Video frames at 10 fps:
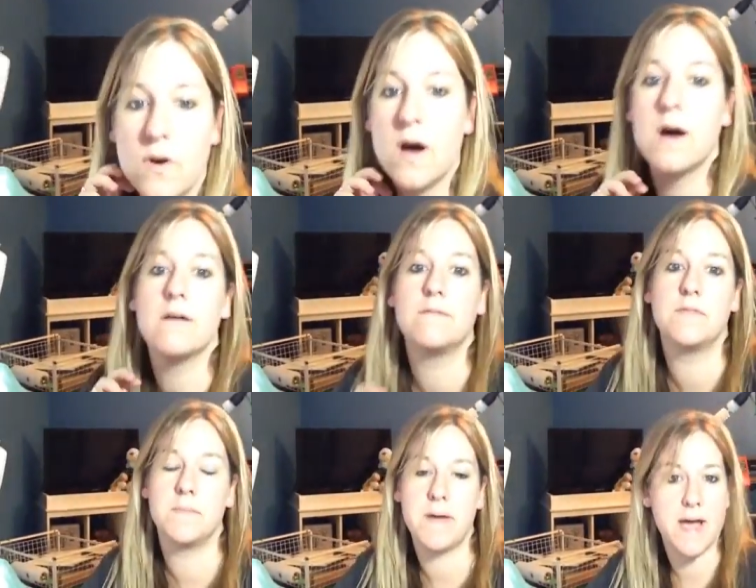of
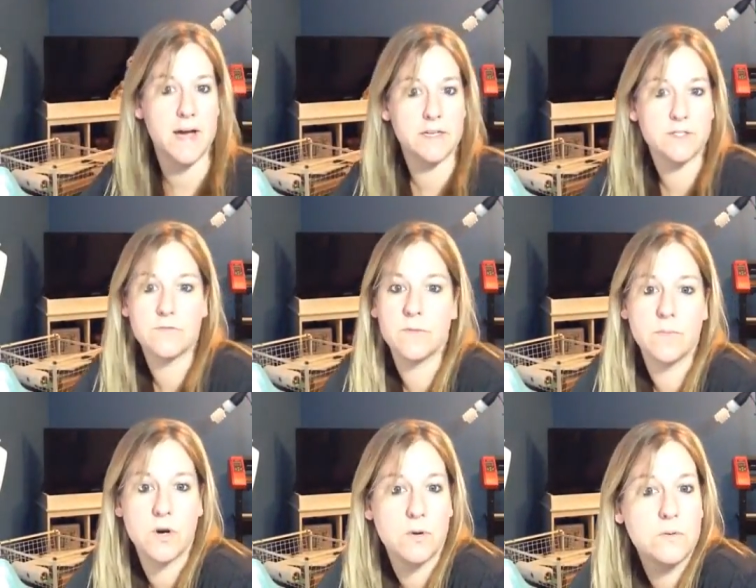the bags from
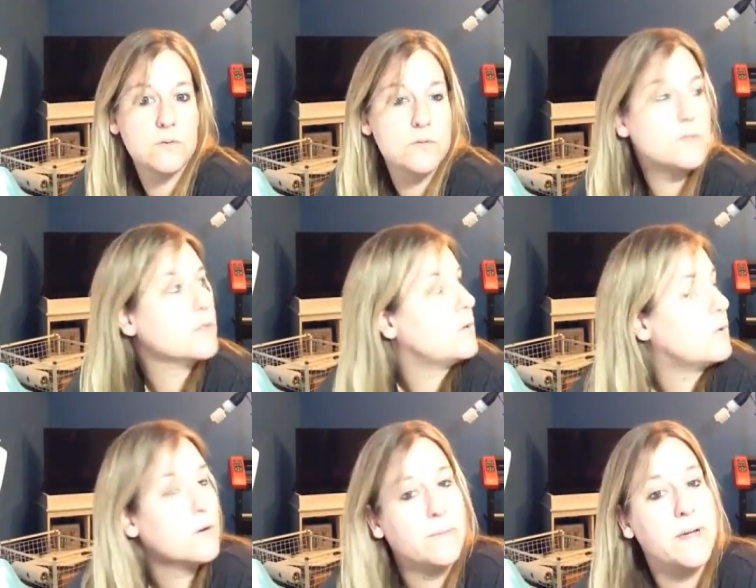Kohl's
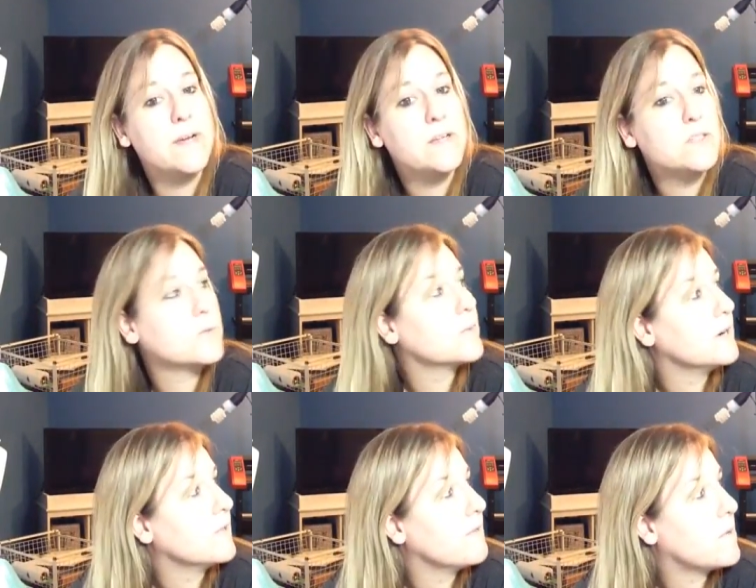or Penny's or
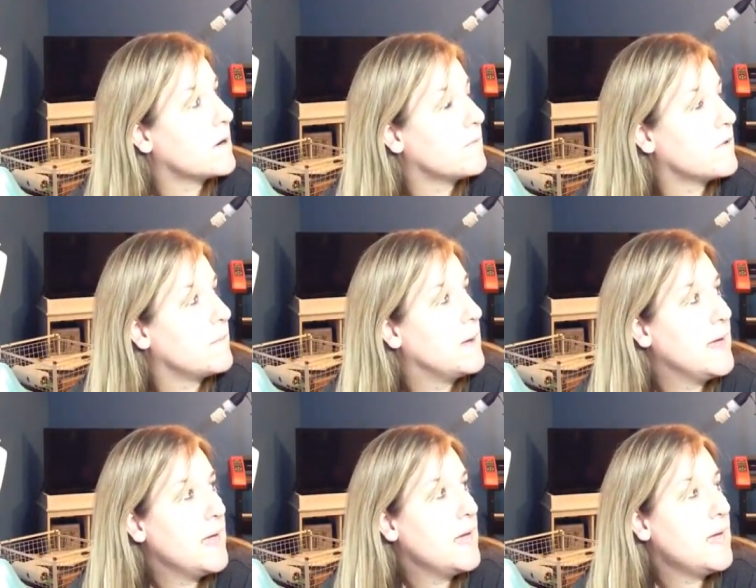wherever I bought them from.
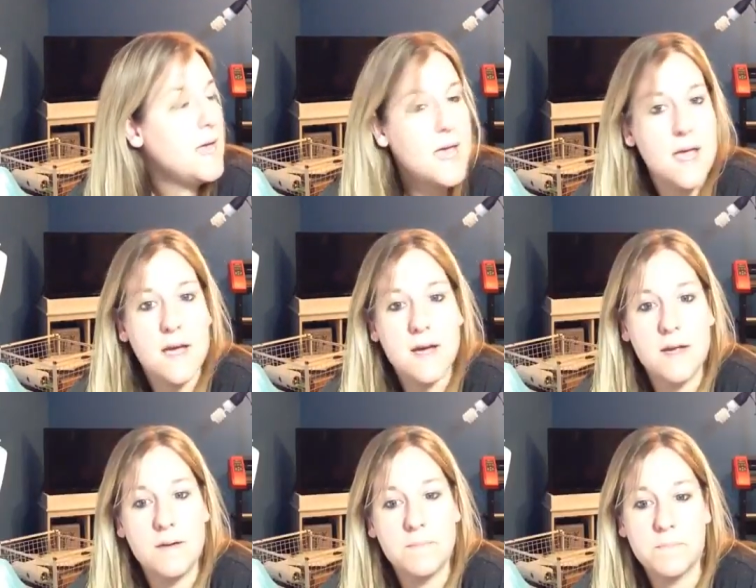
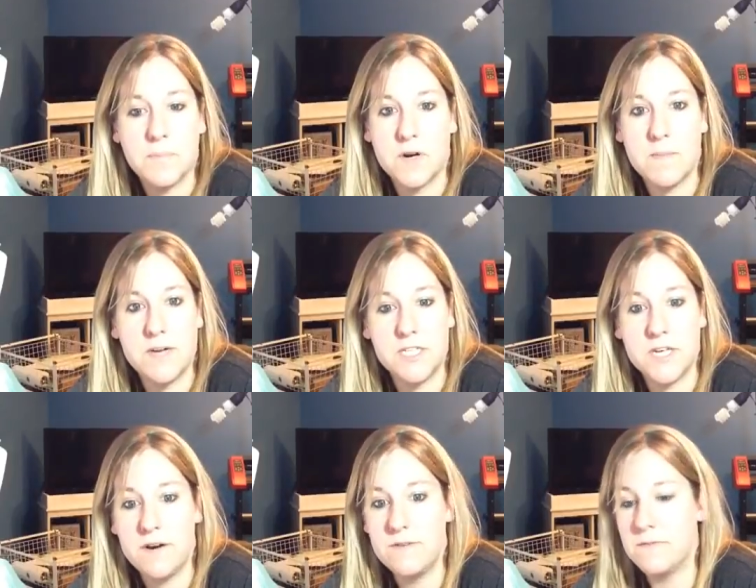And put on my
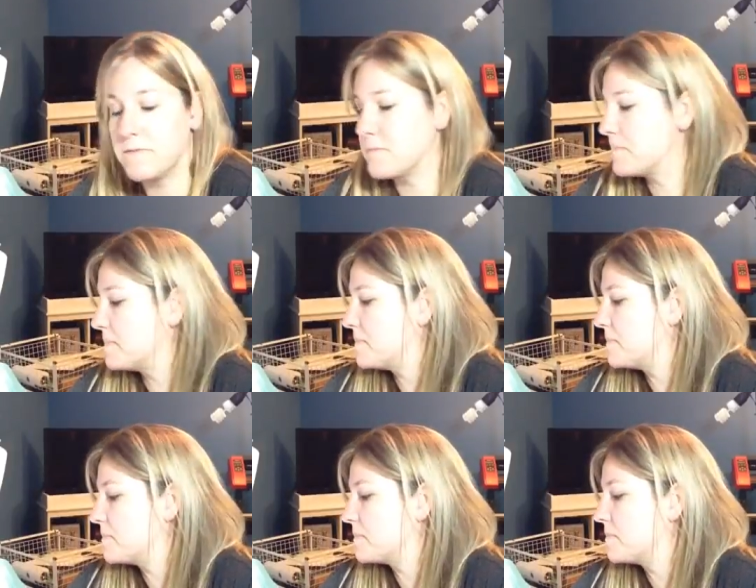shelf,
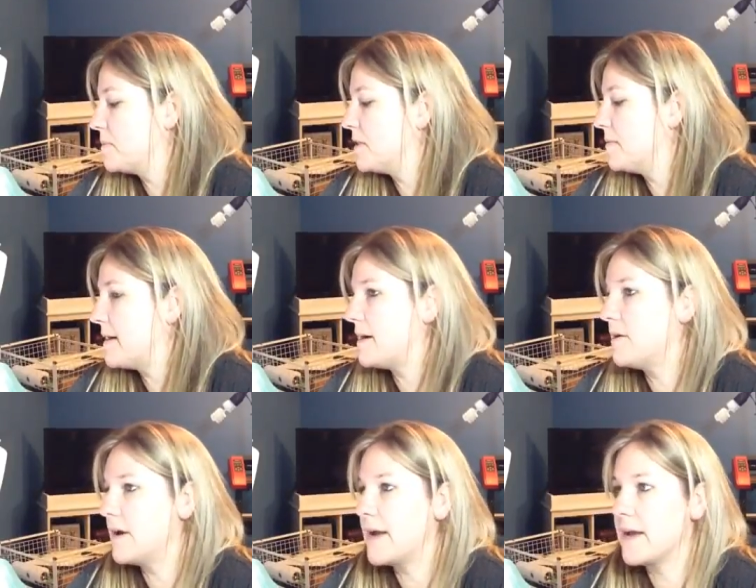pull them out,
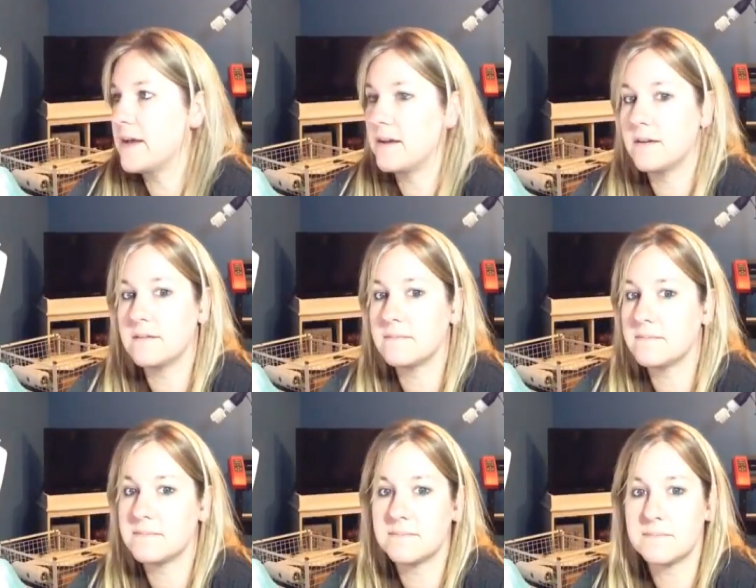and
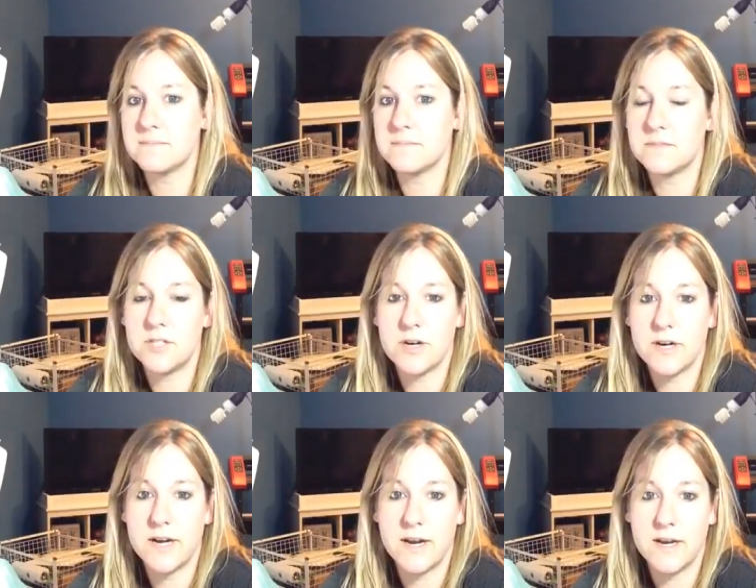
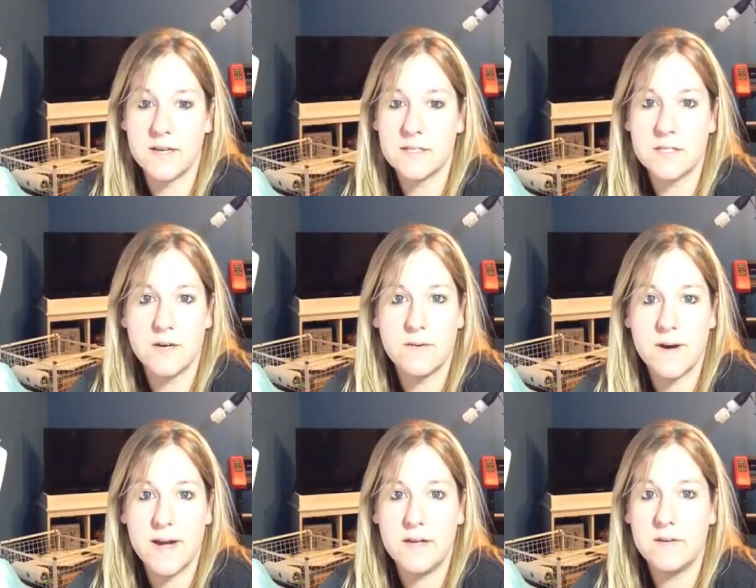start cutting. So
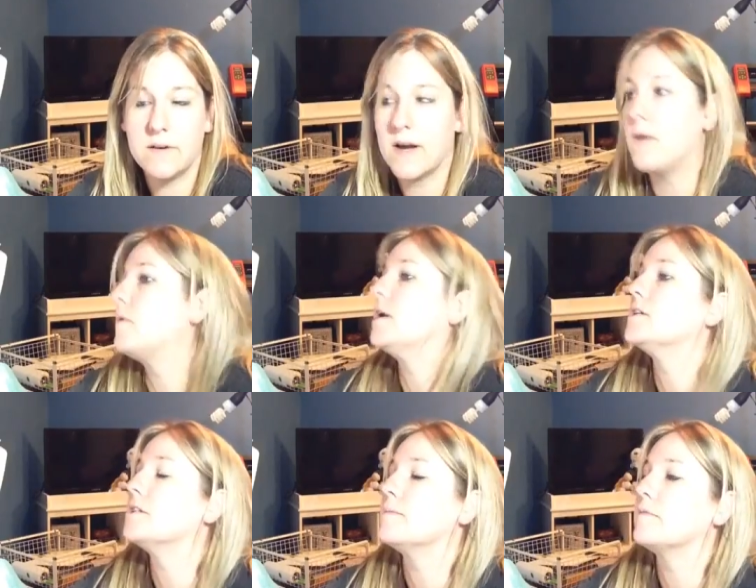I do not wash them